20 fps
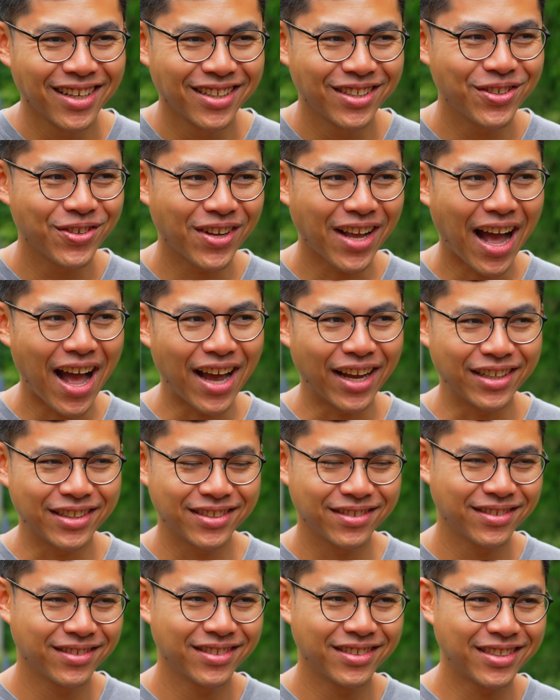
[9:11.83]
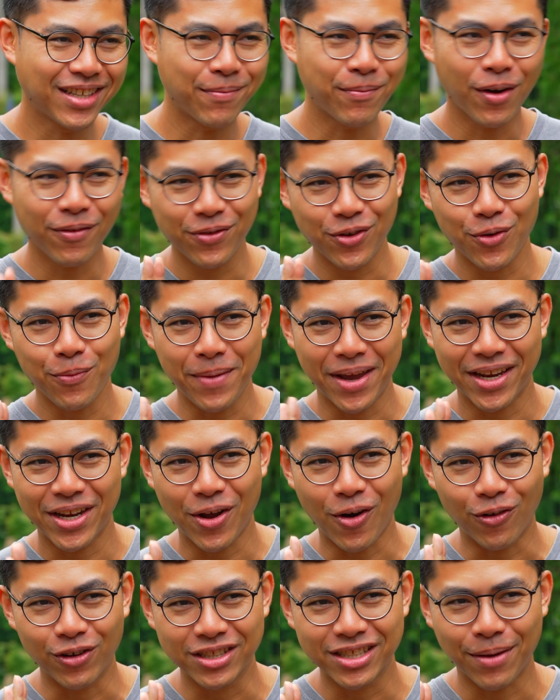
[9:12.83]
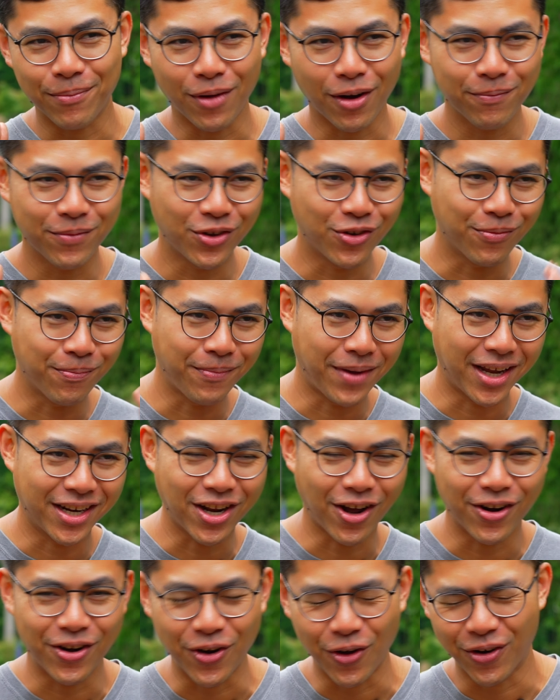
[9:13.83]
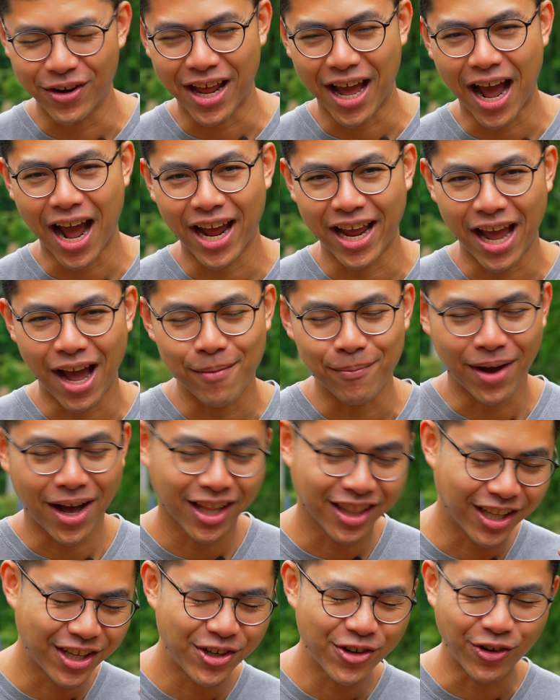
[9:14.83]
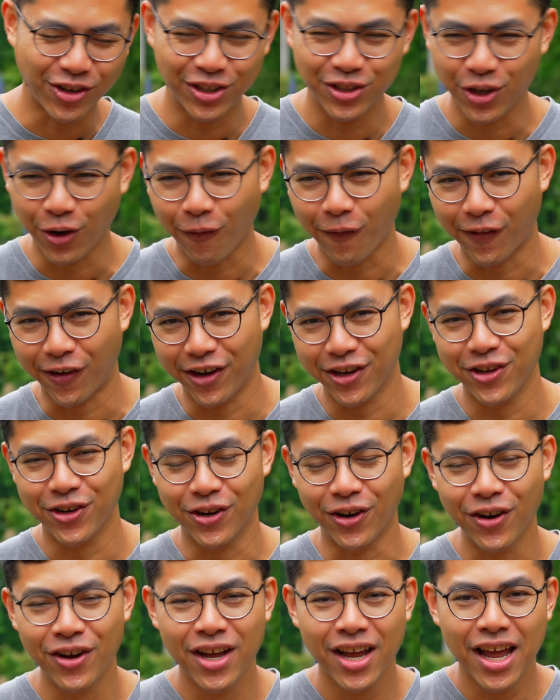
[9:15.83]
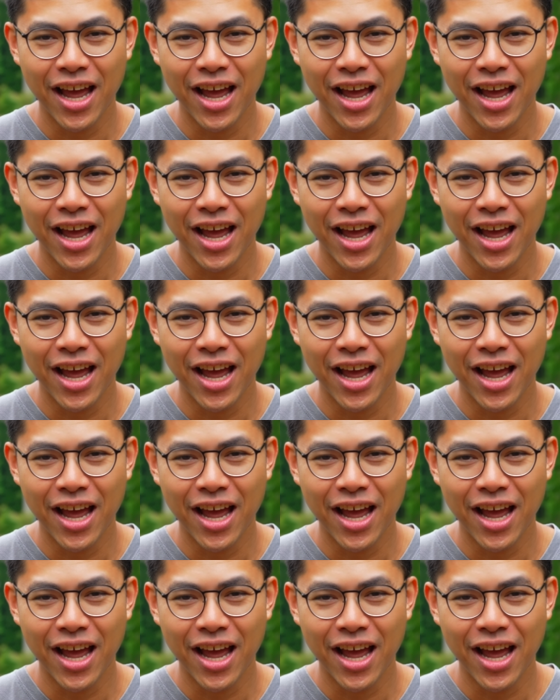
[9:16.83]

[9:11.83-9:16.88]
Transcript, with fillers: You guys, some of you may know, some of you may not know that I am a little introvert, you know.